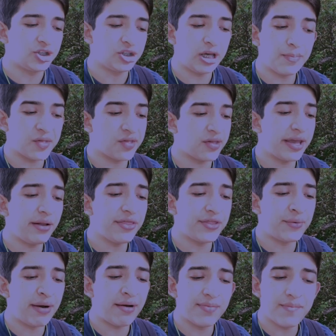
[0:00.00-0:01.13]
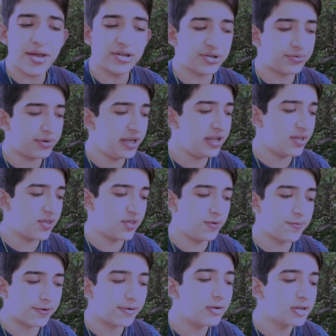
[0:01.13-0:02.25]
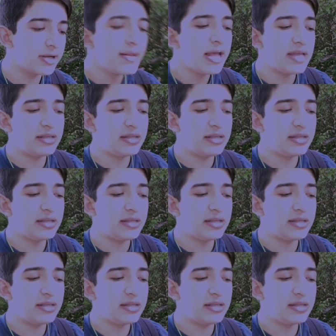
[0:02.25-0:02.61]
Ships sailed throughout the Mediterranean Sea world,